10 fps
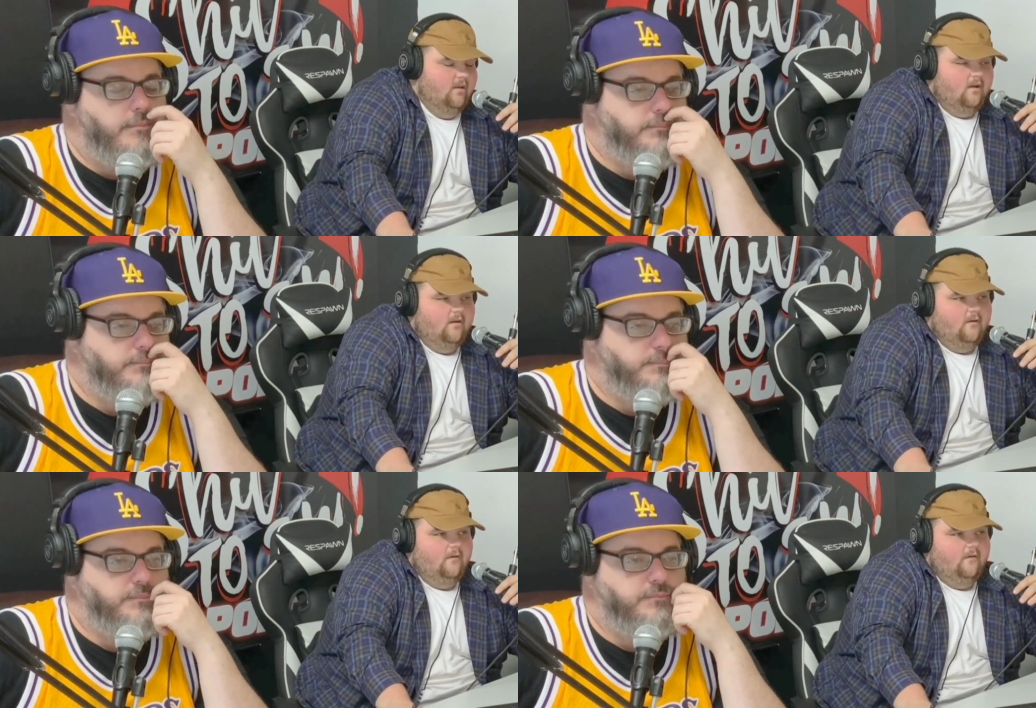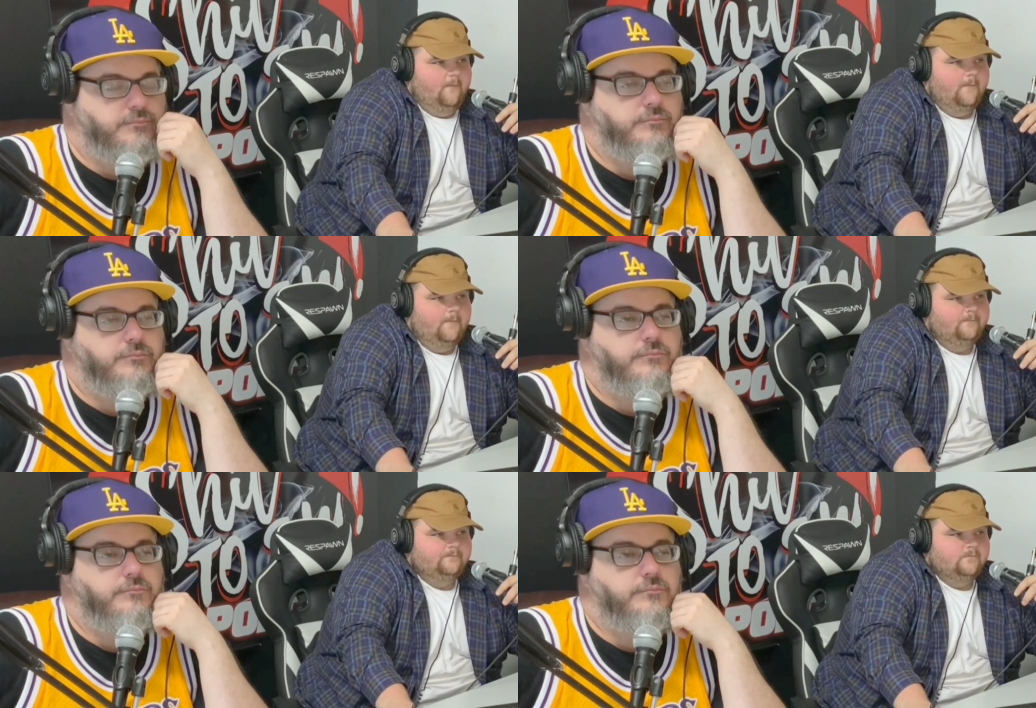Speaker 1: Uh,
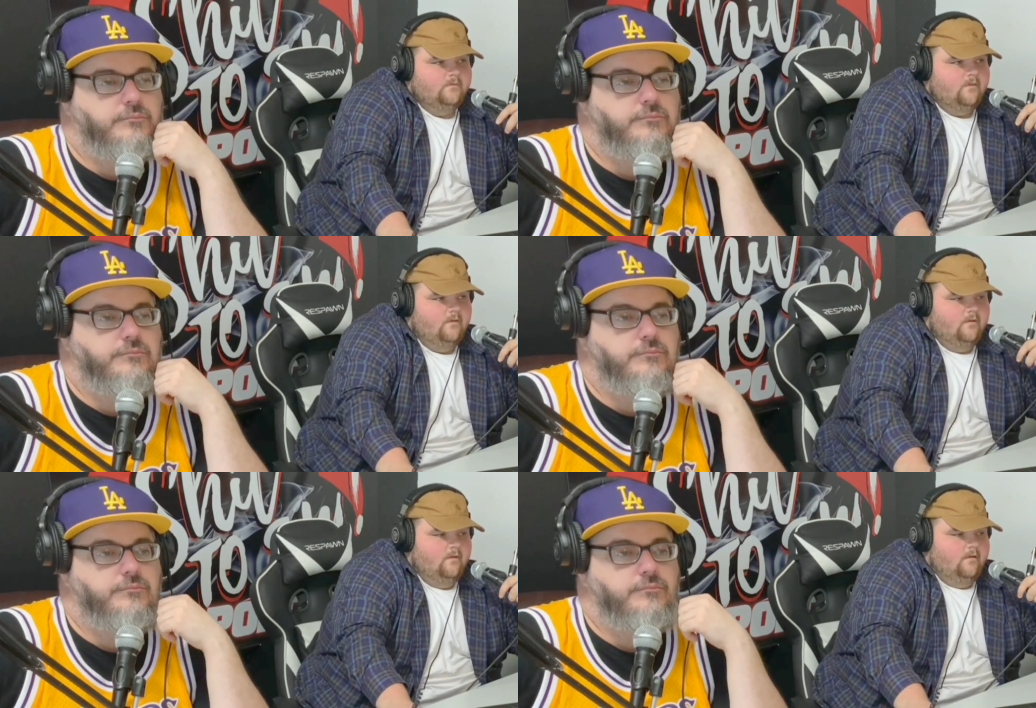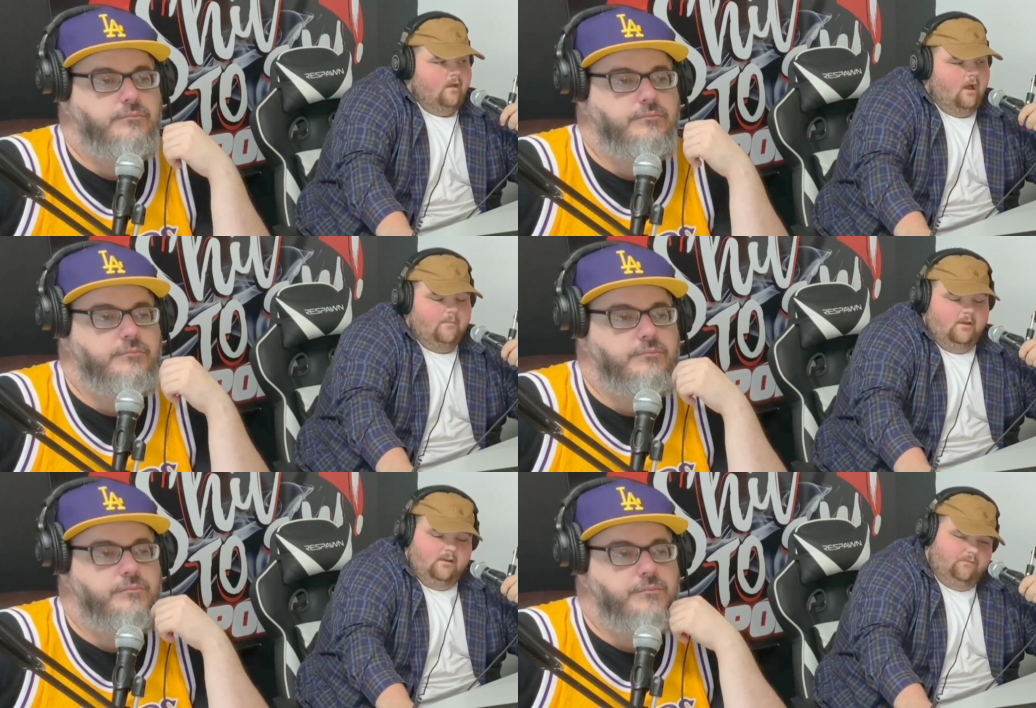I
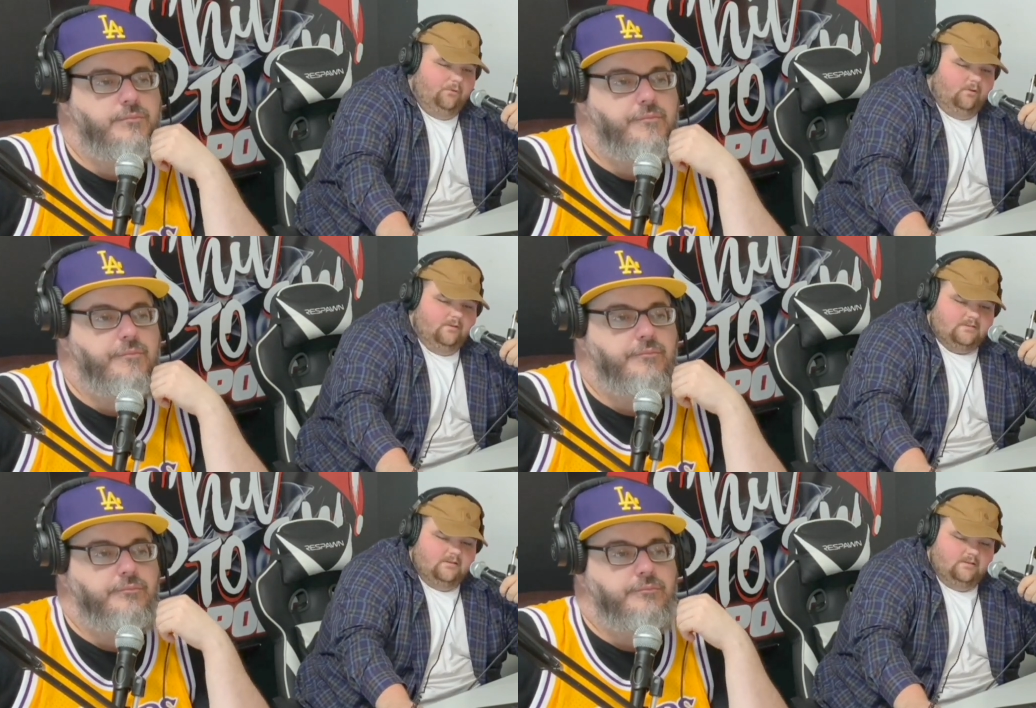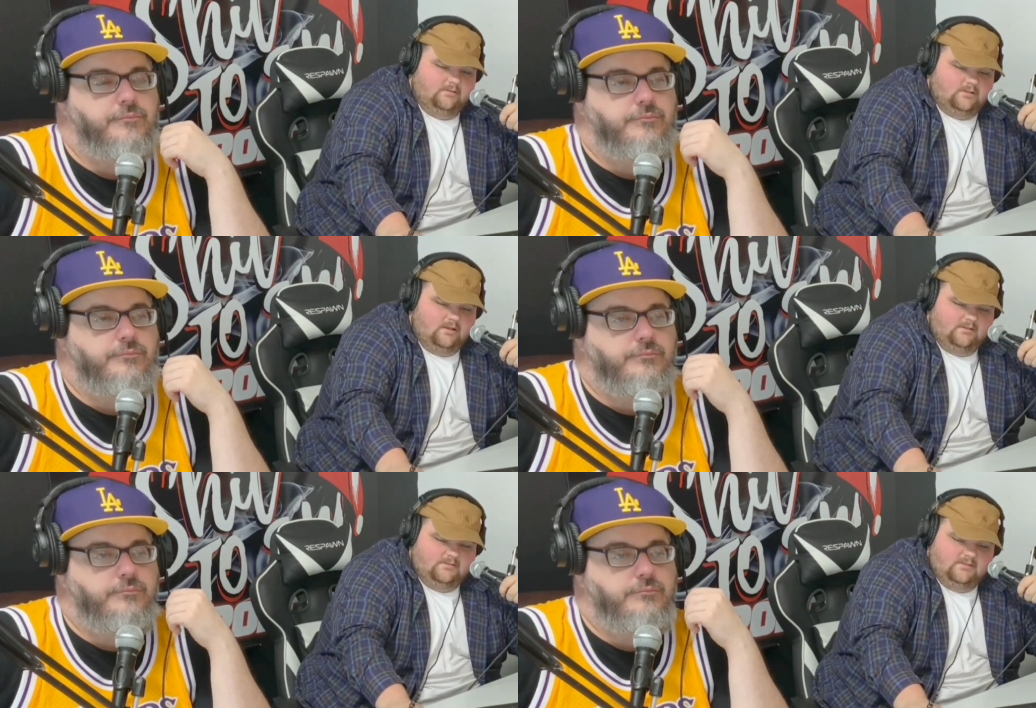mean, if you listen to
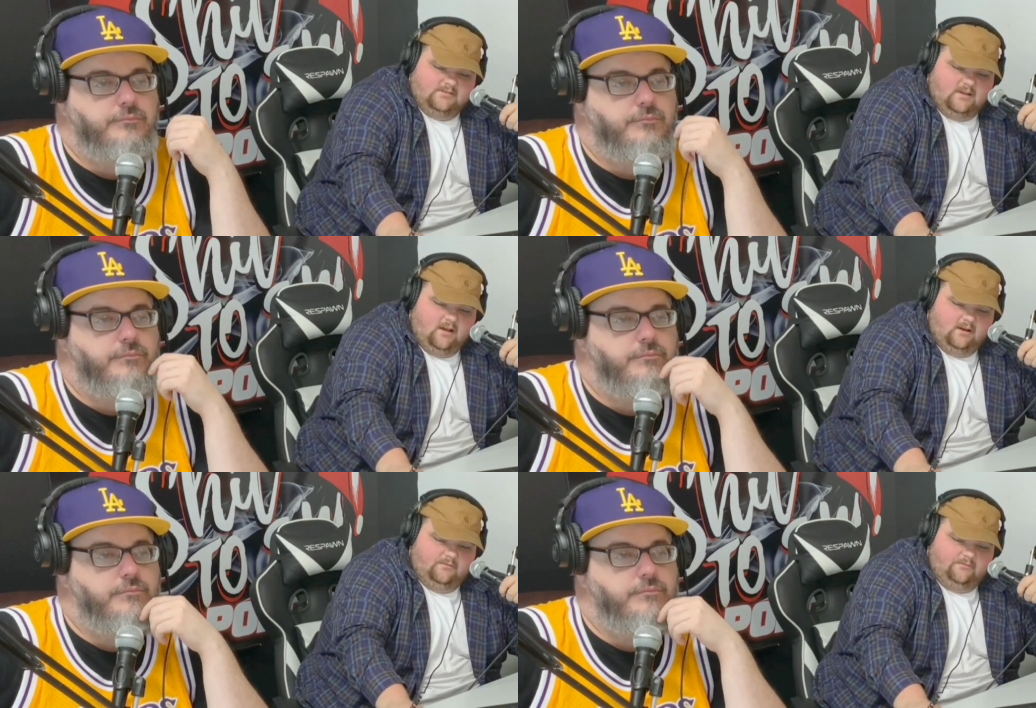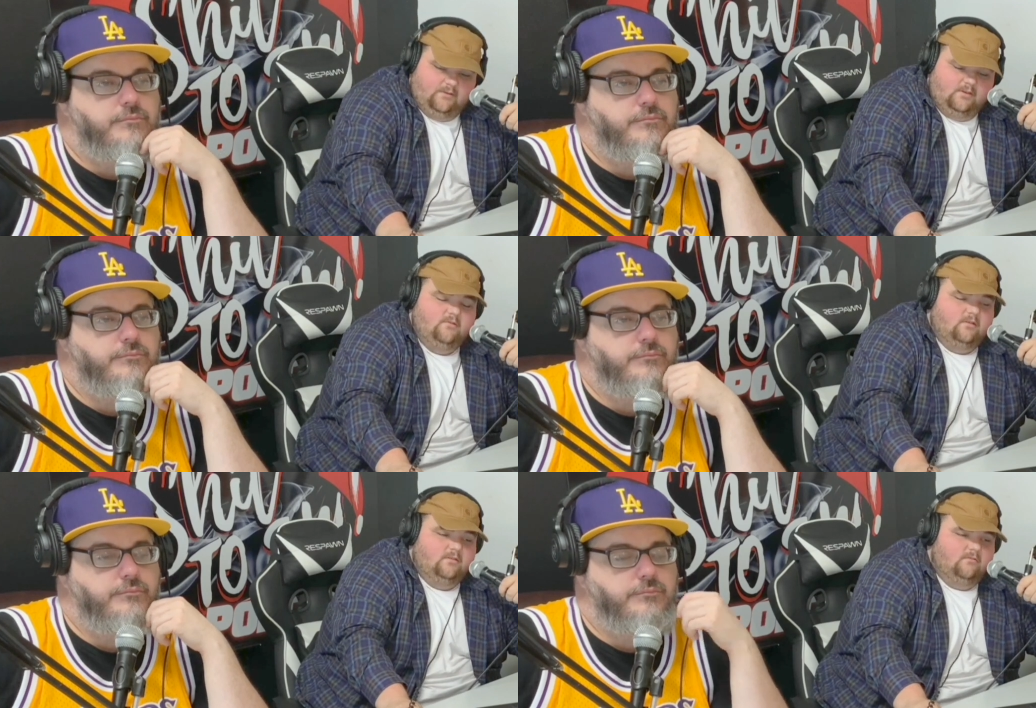Jelly's discography, you
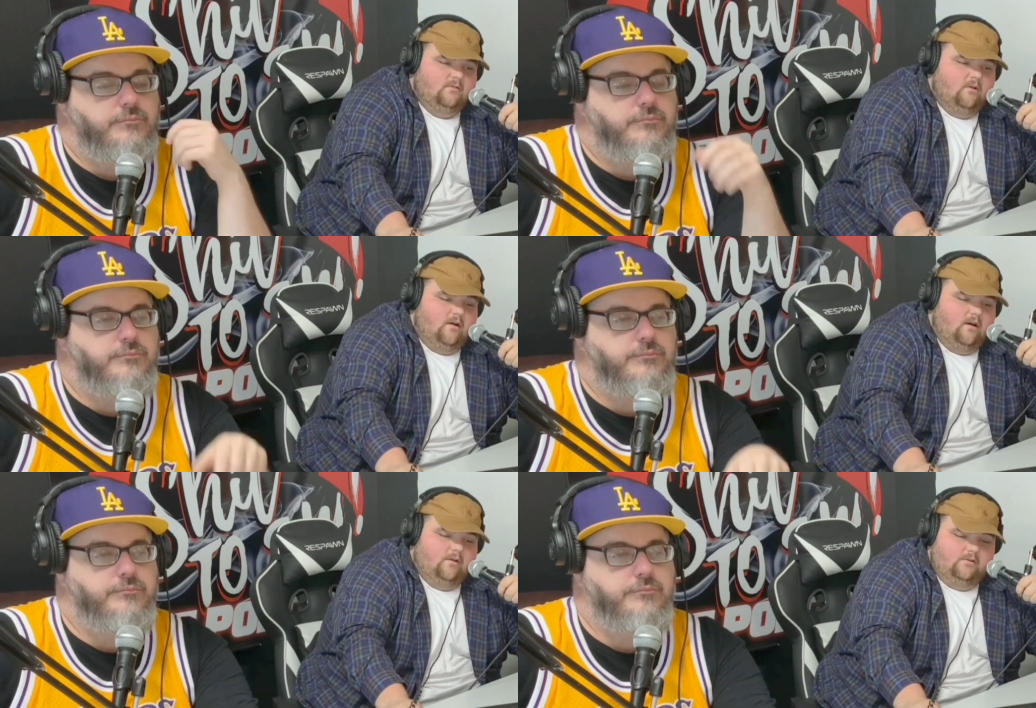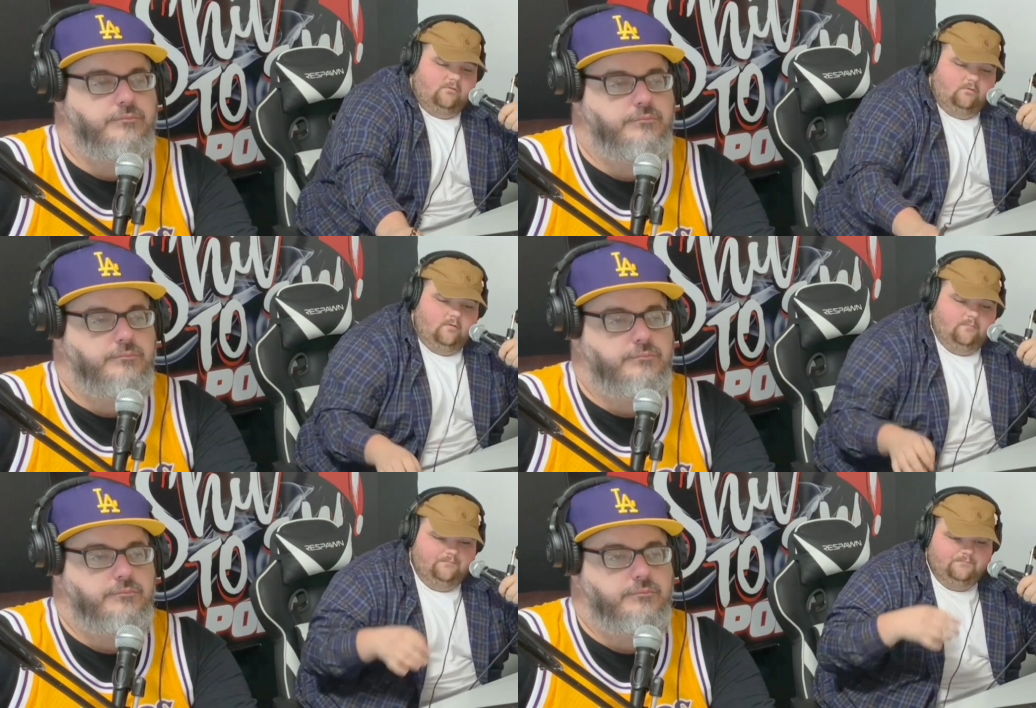you know how he grew
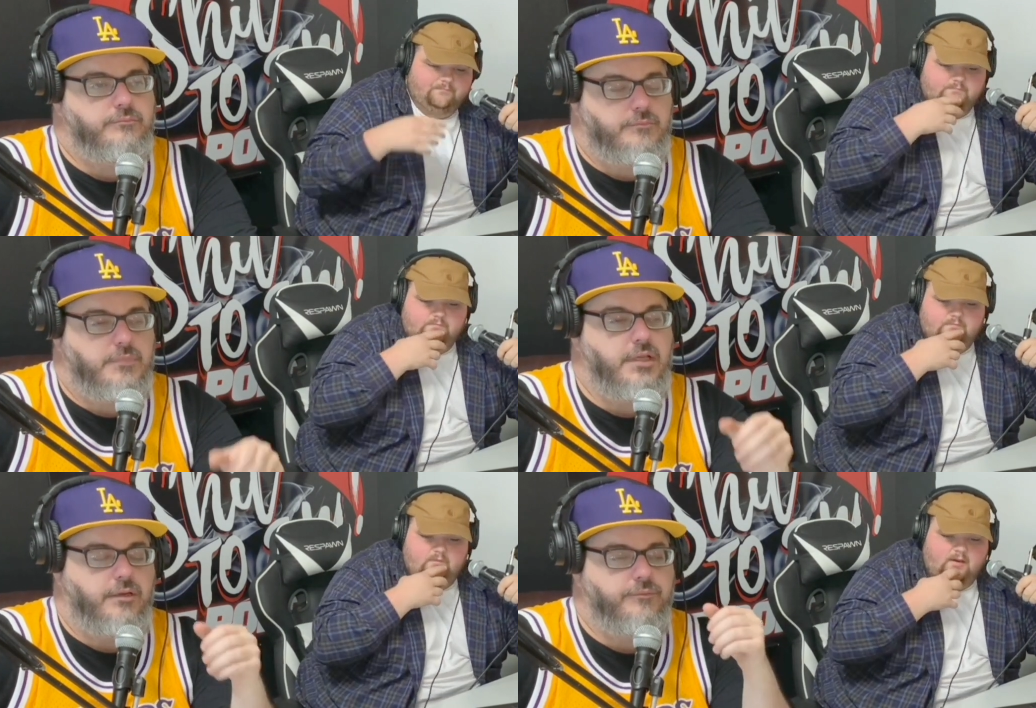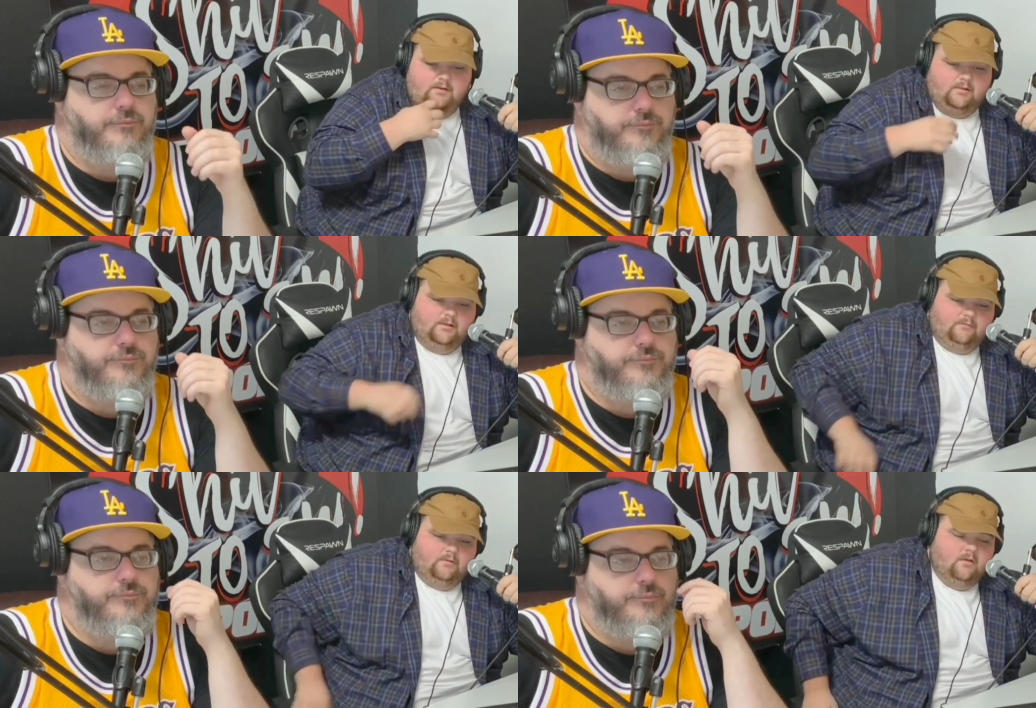up, yeah, how he lived.